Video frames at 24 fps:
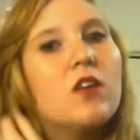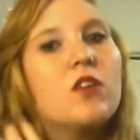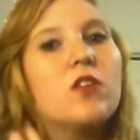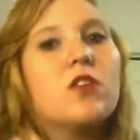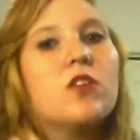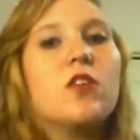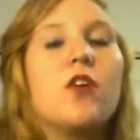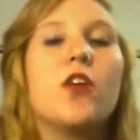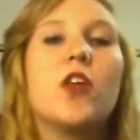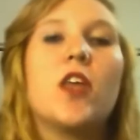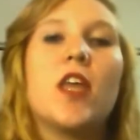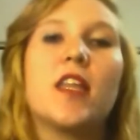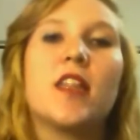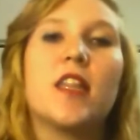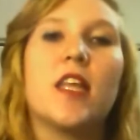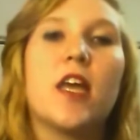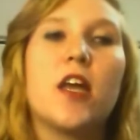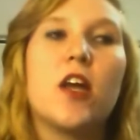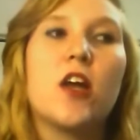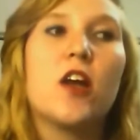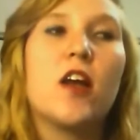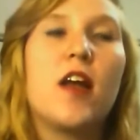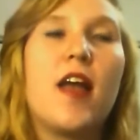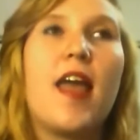So you get
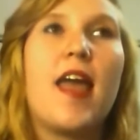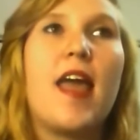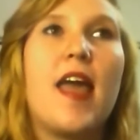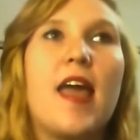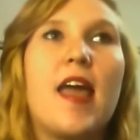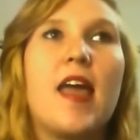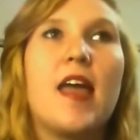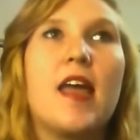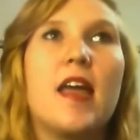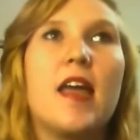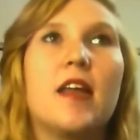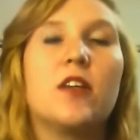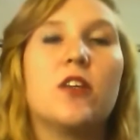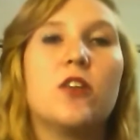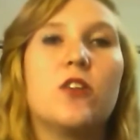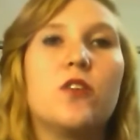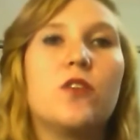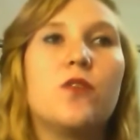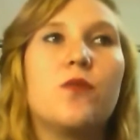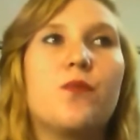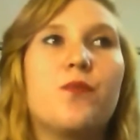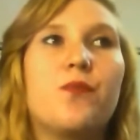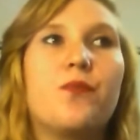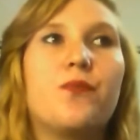there, and
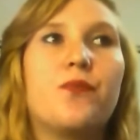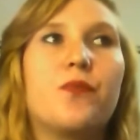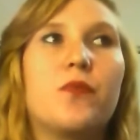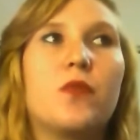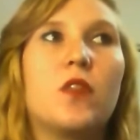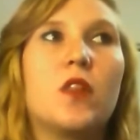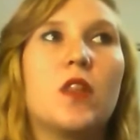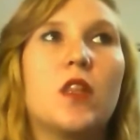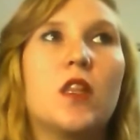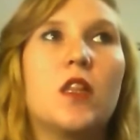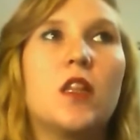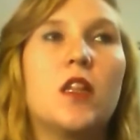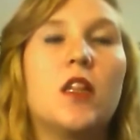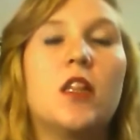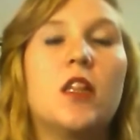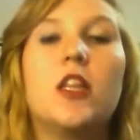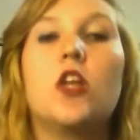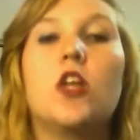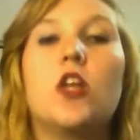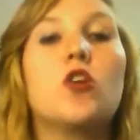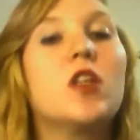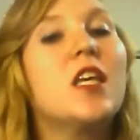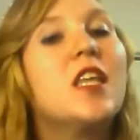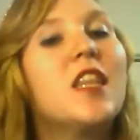
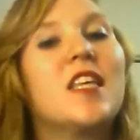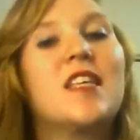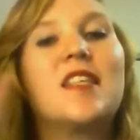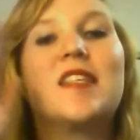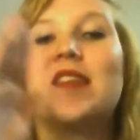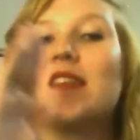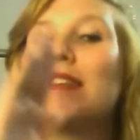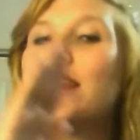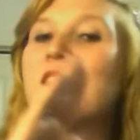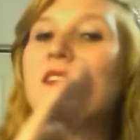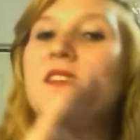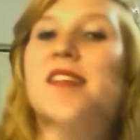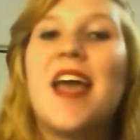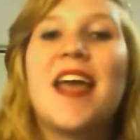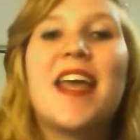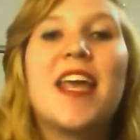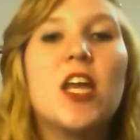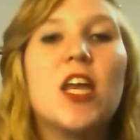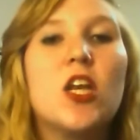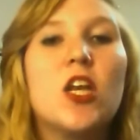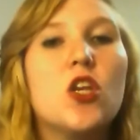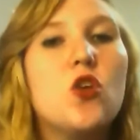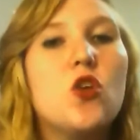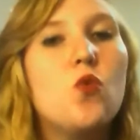literally the
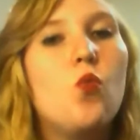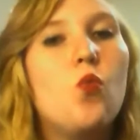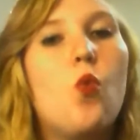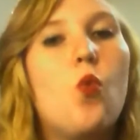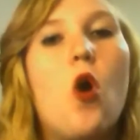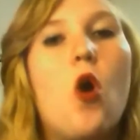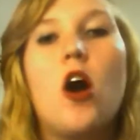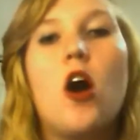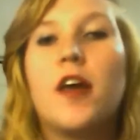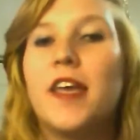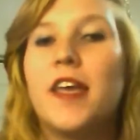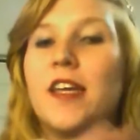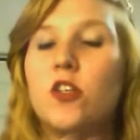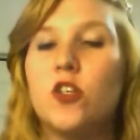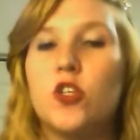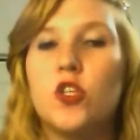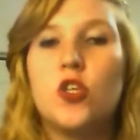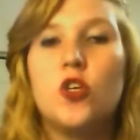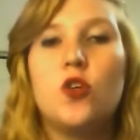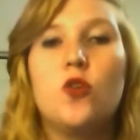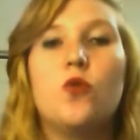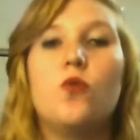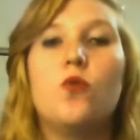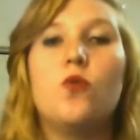second you walk
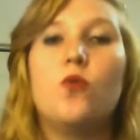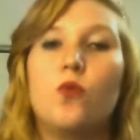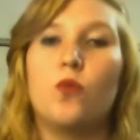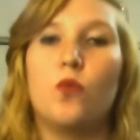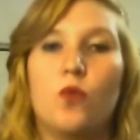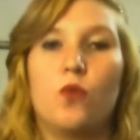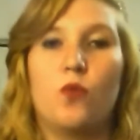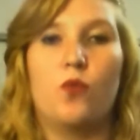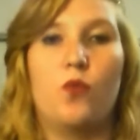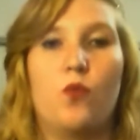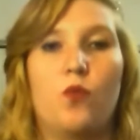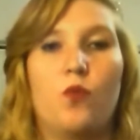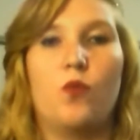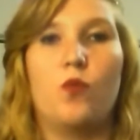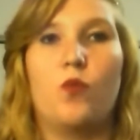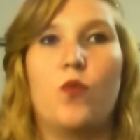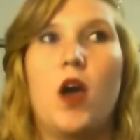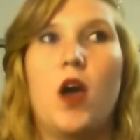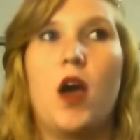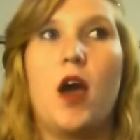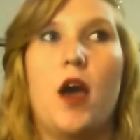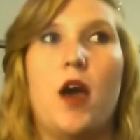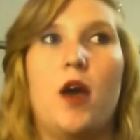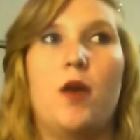into
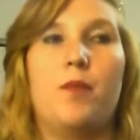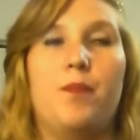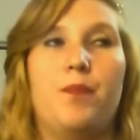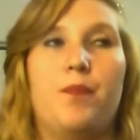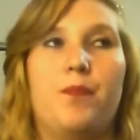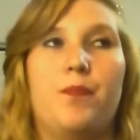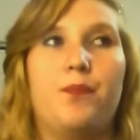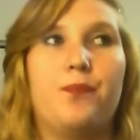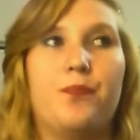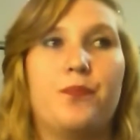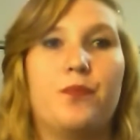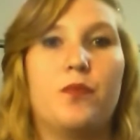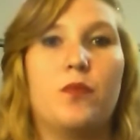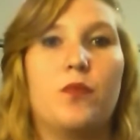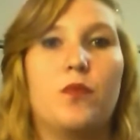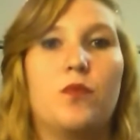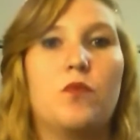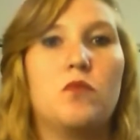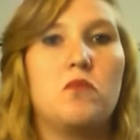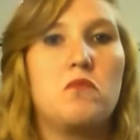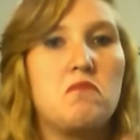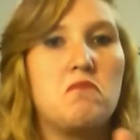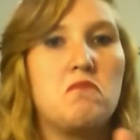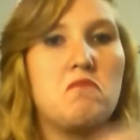the
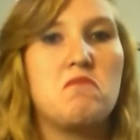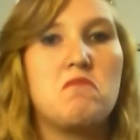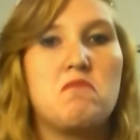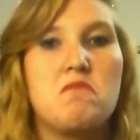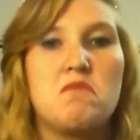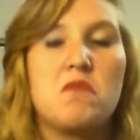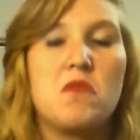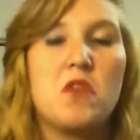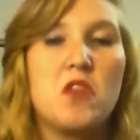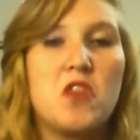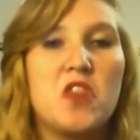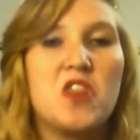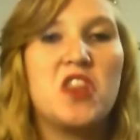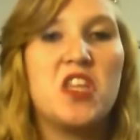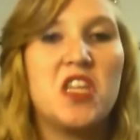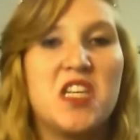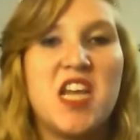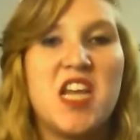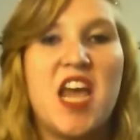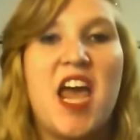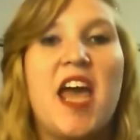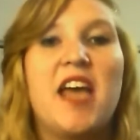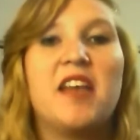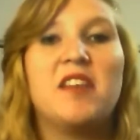
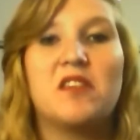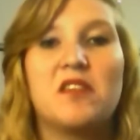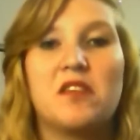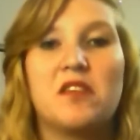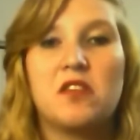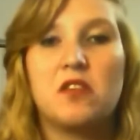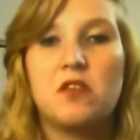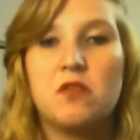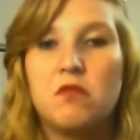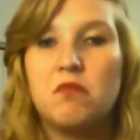test